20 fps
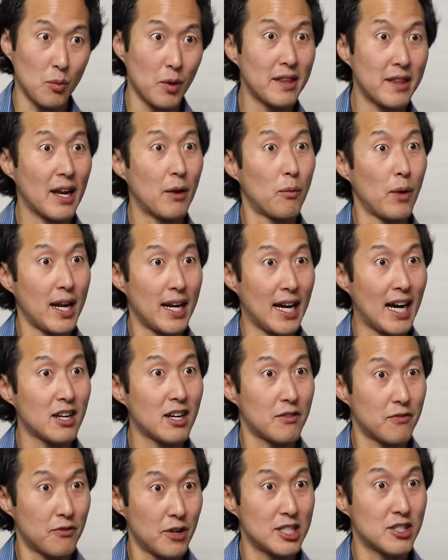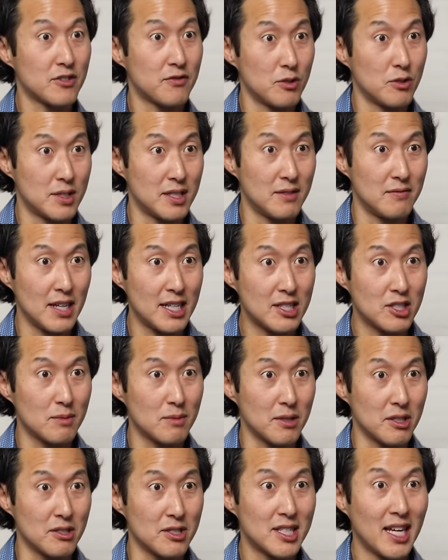And when they ran out of fresh fruits and
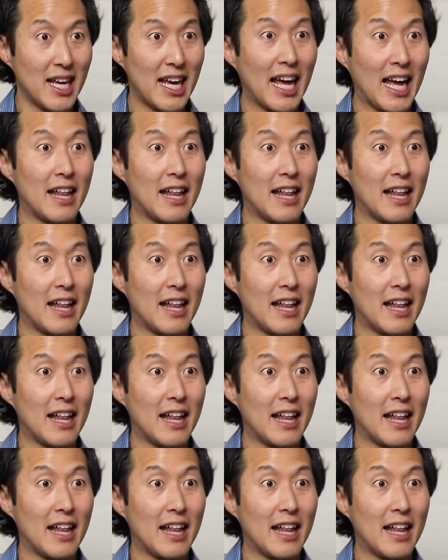vegetables,